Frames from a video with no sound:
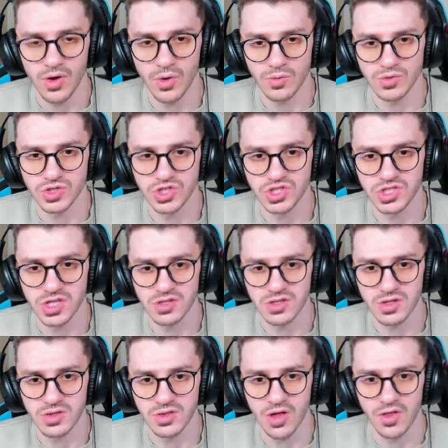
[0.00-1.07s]
Oh
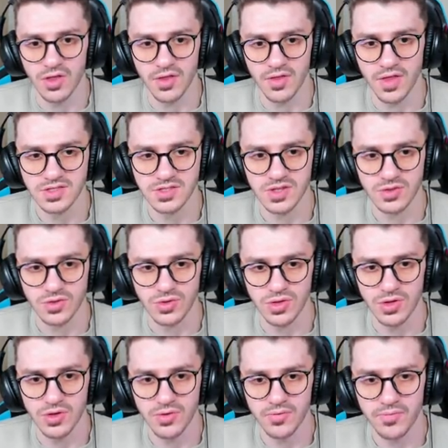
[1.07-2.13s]
shit. No, no, no, that's not good.